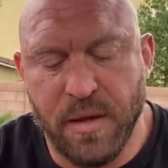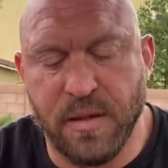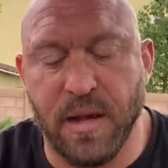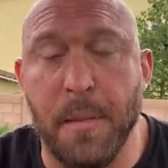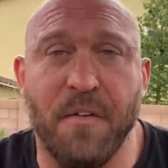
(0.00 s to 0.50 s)

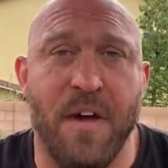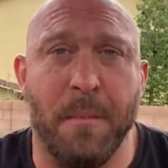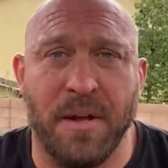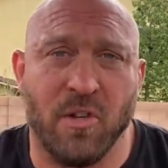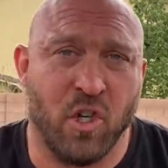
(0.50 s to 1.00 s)
He's like, I'm a
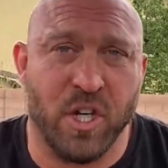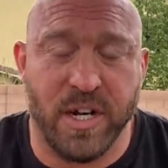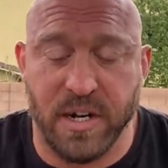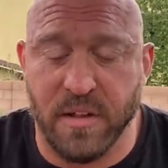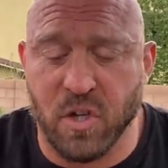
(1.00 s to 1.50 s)
fat piece of shit
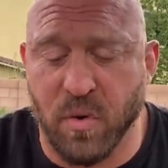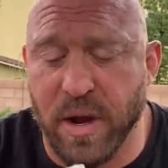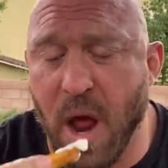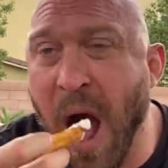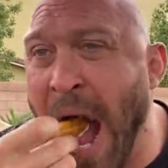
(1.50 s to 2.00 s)
eating this
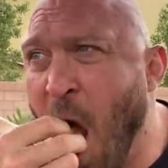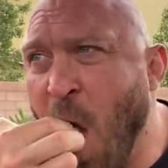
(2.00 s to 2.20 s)
right now.